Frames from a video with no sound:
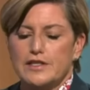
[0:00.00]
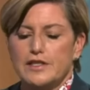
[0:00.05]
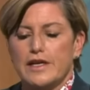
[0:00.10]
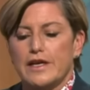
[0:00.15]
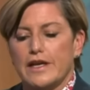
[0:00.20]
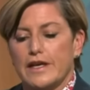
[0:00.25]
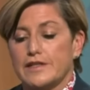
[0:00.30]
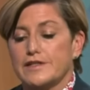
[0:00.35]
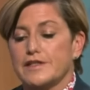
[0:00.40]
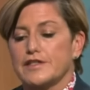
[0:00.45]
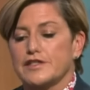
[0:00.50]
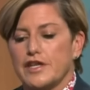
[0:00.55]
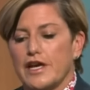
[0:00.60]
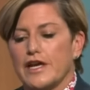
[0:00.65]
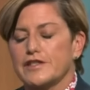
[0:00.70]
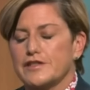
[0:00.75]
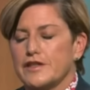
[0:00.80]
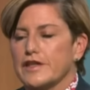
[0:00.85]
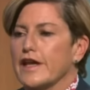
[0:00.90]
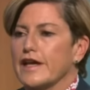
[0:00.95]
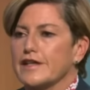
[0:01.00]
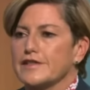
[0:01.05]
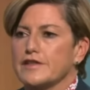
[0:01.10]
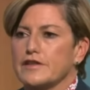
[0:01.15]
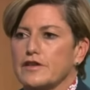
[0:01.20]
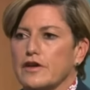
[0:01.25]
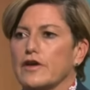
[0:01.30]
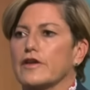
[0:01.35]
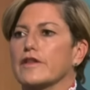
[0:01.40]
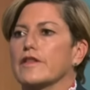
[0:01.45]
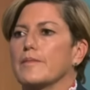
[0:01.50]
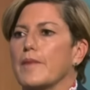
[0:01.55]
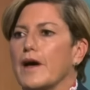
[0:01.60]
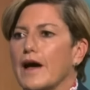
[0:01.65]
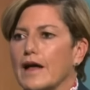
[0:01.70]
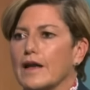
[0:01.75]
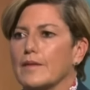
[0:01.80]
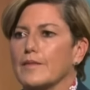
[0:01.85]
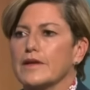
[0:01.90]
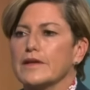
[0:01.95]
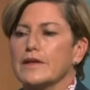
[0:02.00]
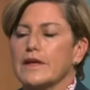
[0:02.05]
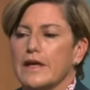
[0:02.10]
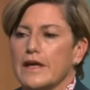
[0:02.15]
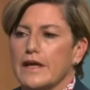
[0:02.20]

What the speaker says: And it's a change that has to go to the Parliament.